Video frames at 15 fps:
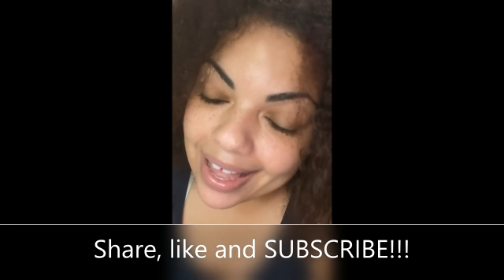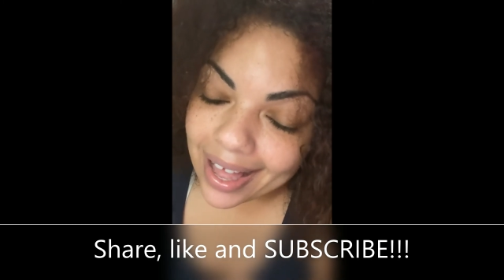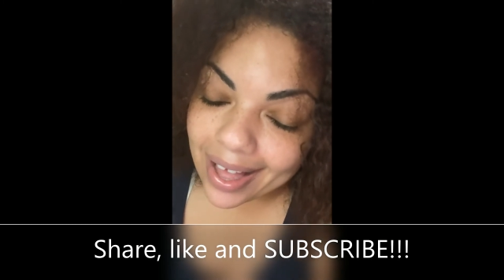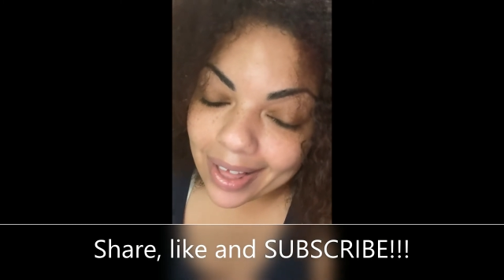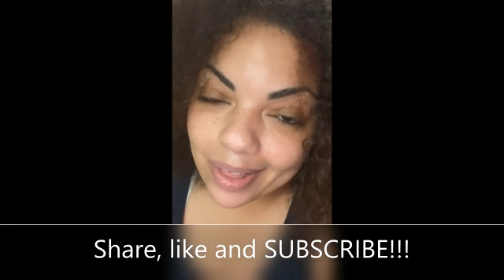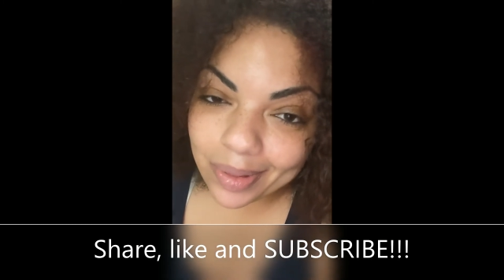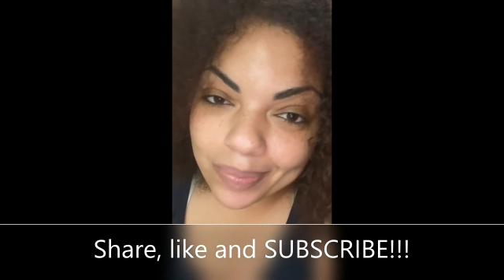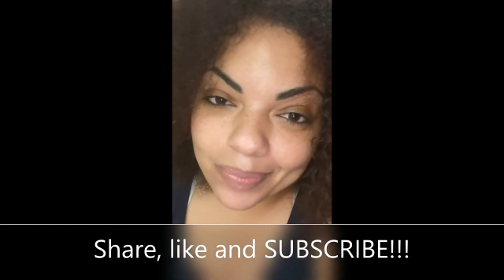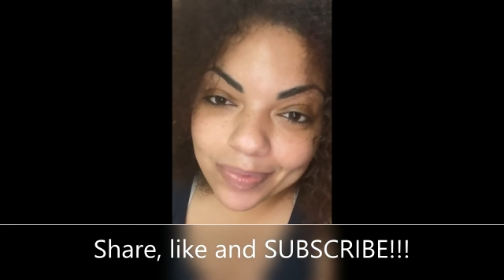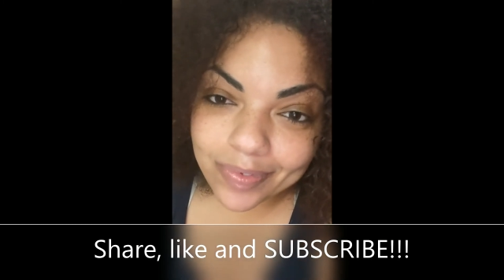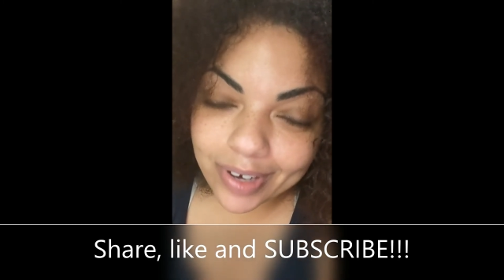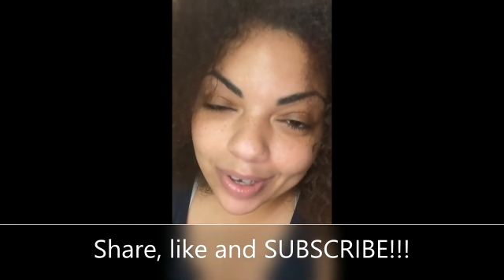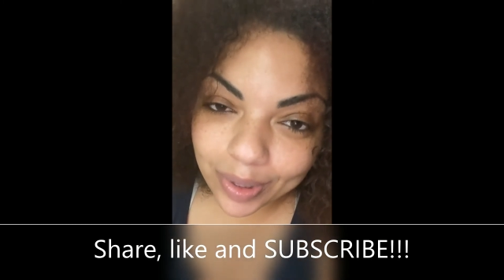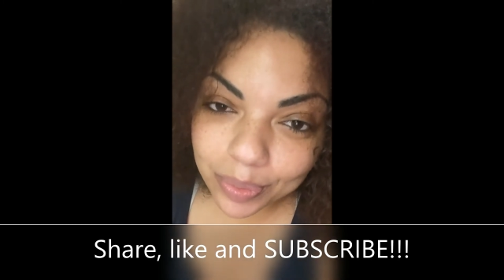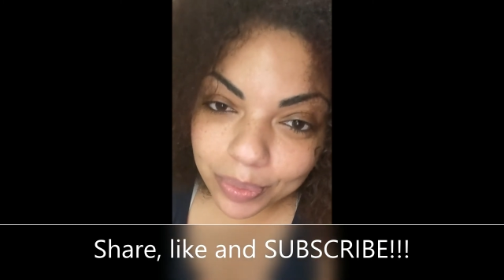
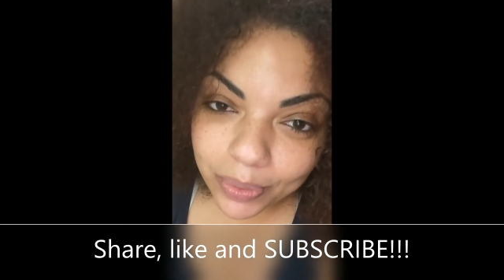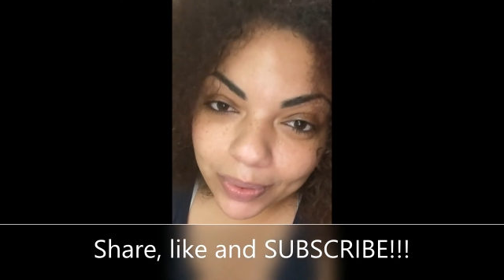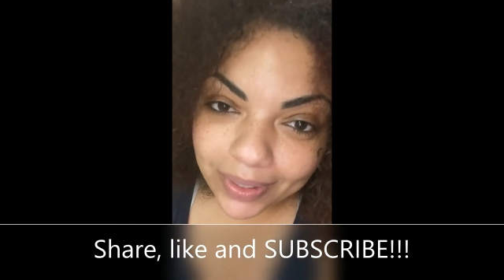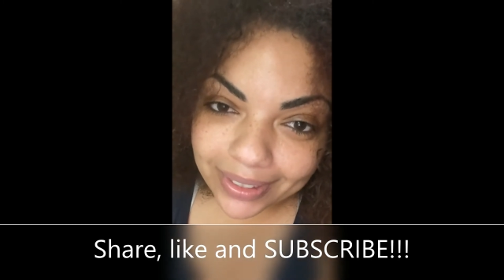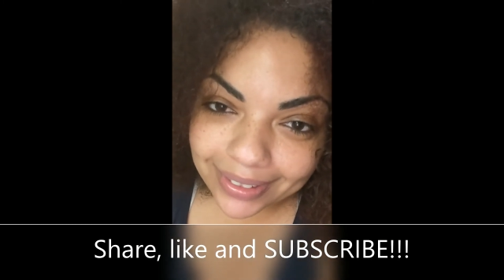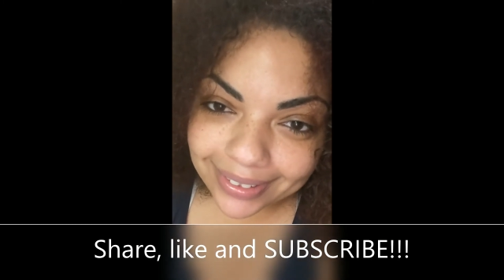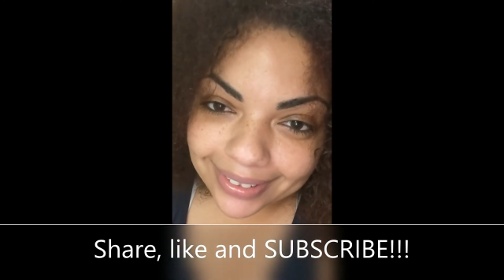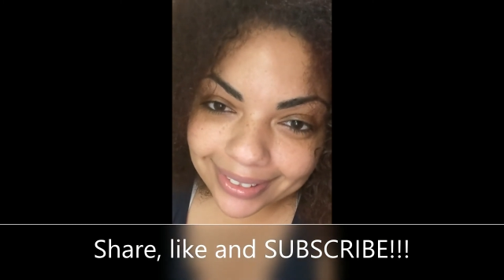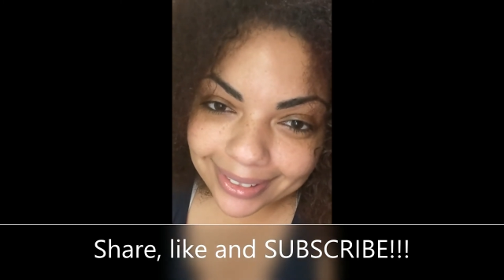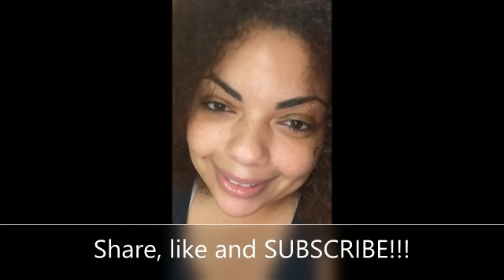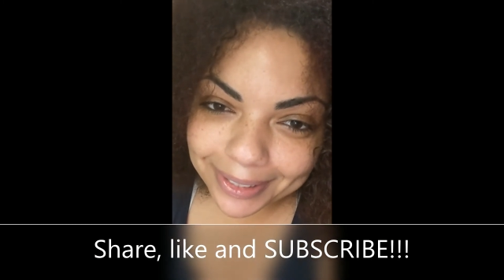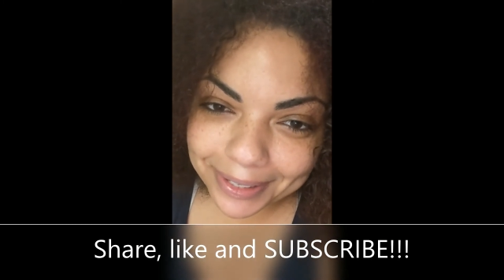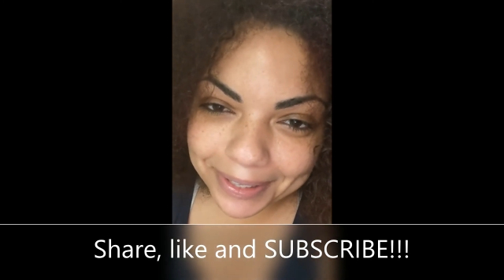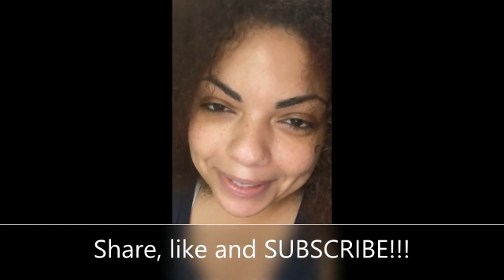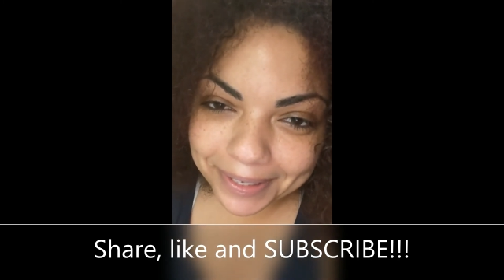Very important to
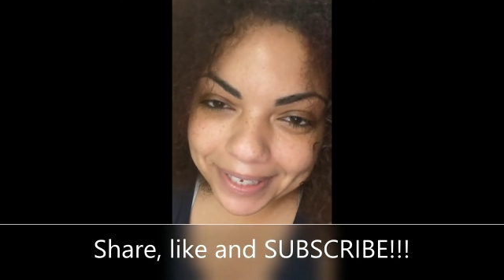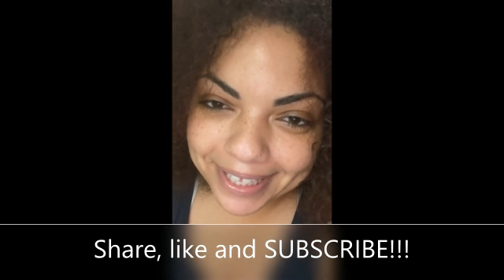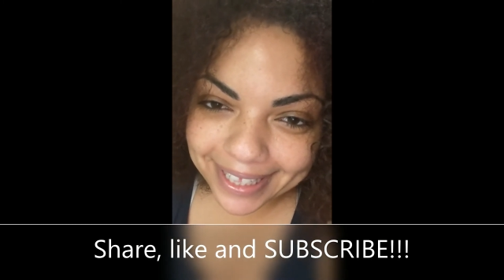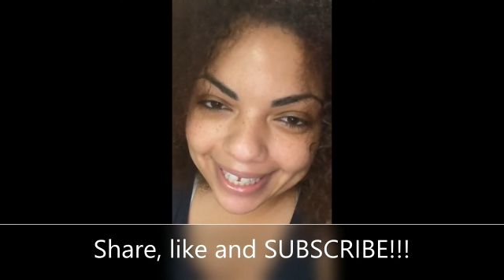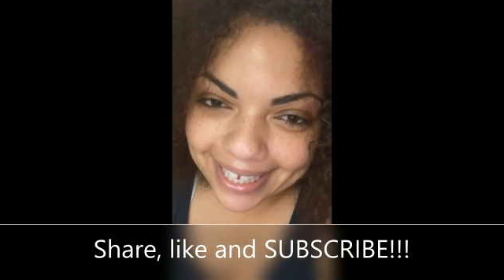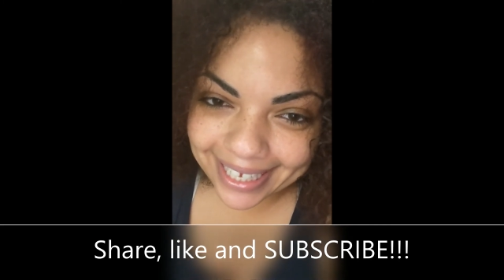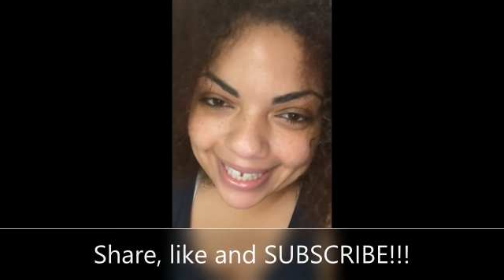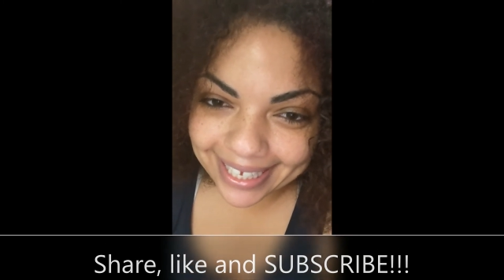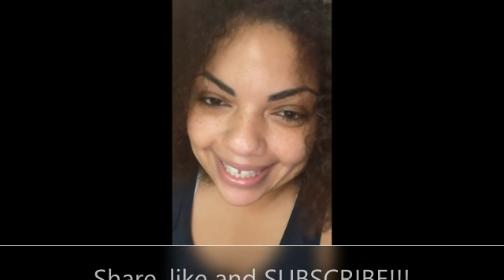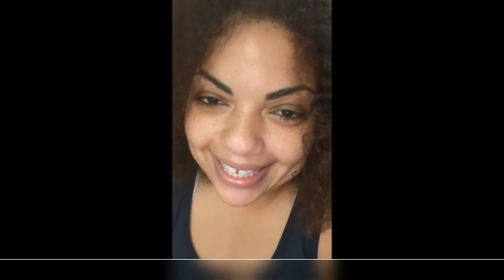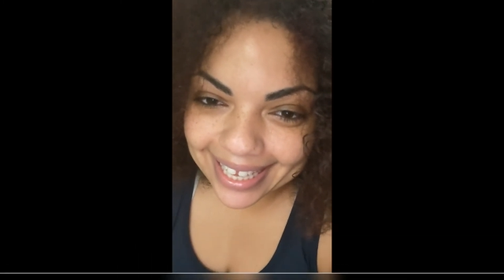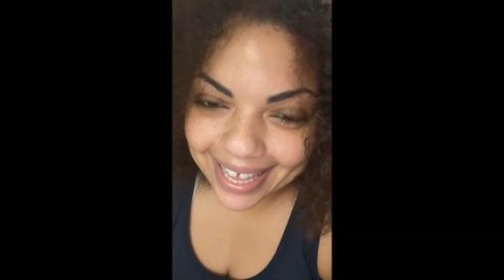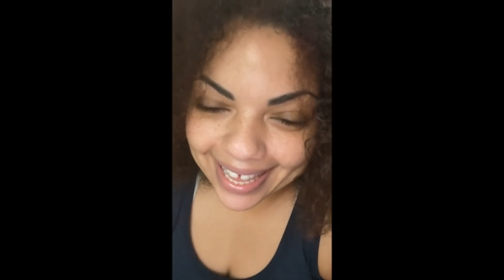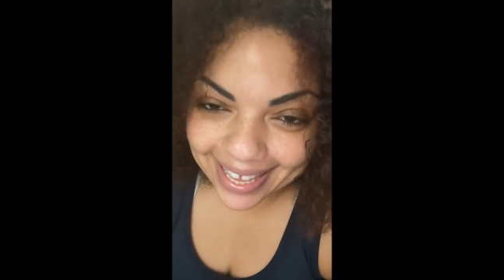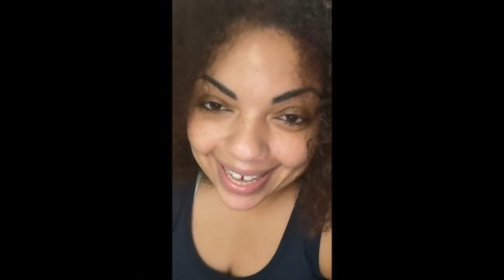do those things,
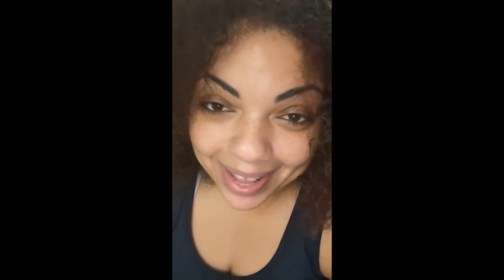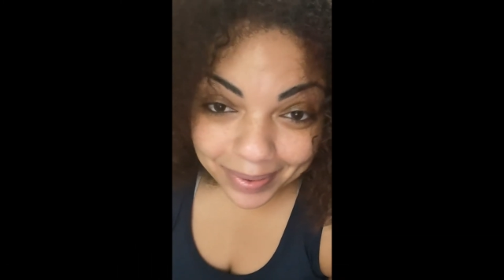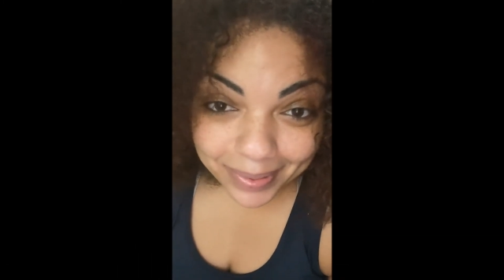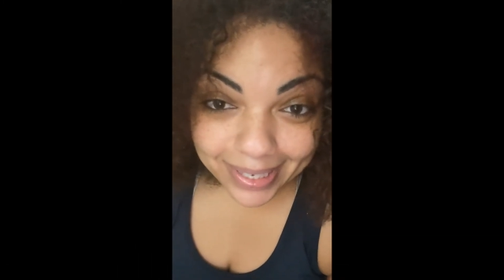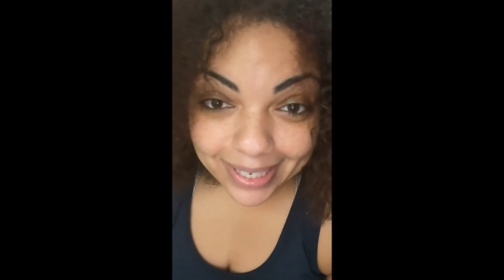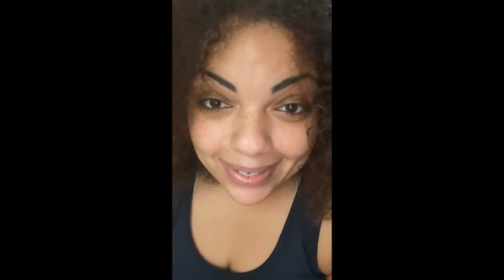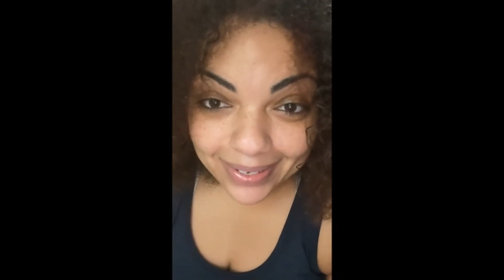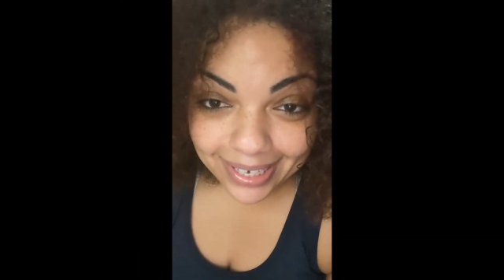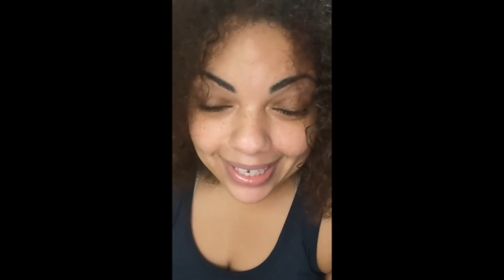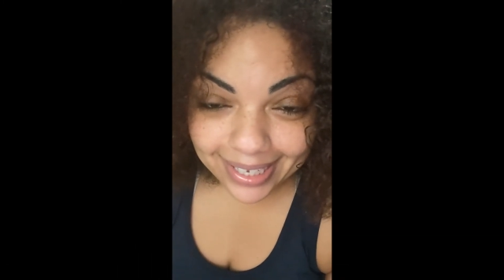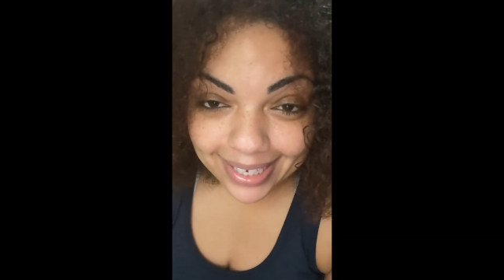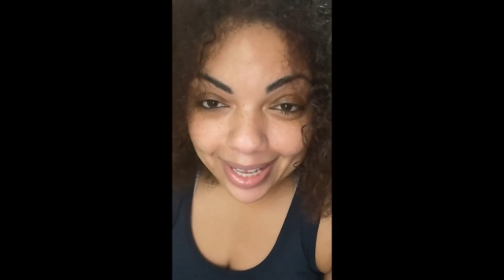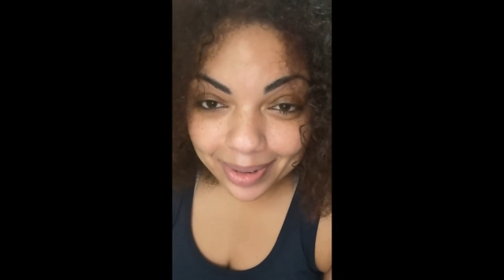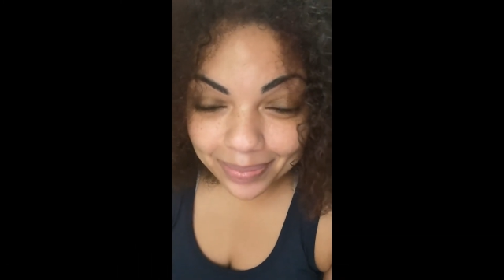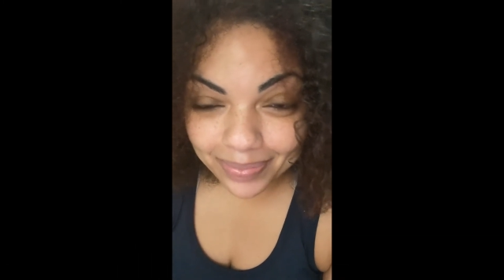and I will see you next
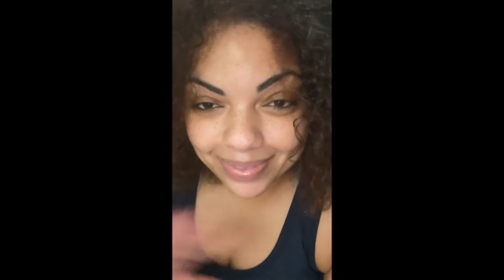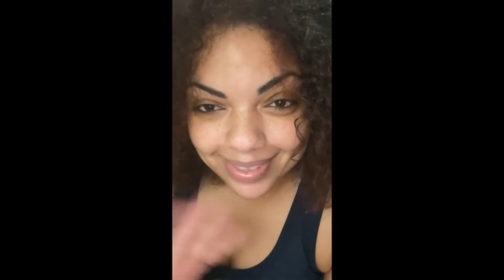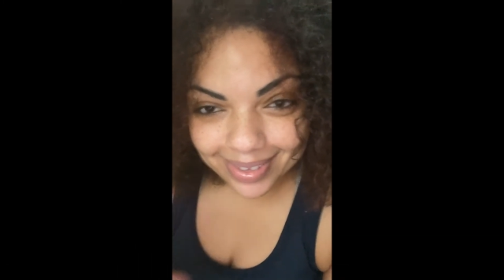time.